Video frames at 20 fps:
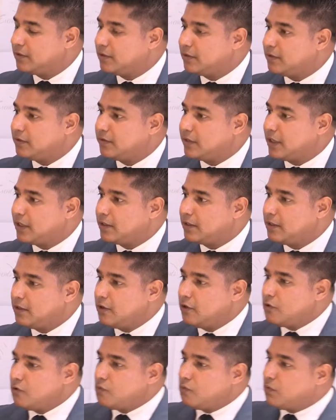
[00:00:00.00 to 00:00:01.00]
that
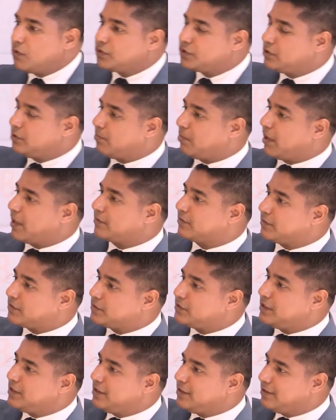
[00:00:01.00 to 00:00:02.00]
once you plant the
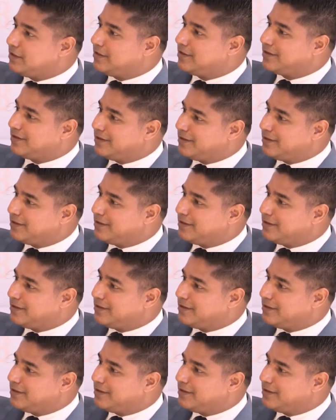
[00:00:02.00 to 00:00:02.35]
seed,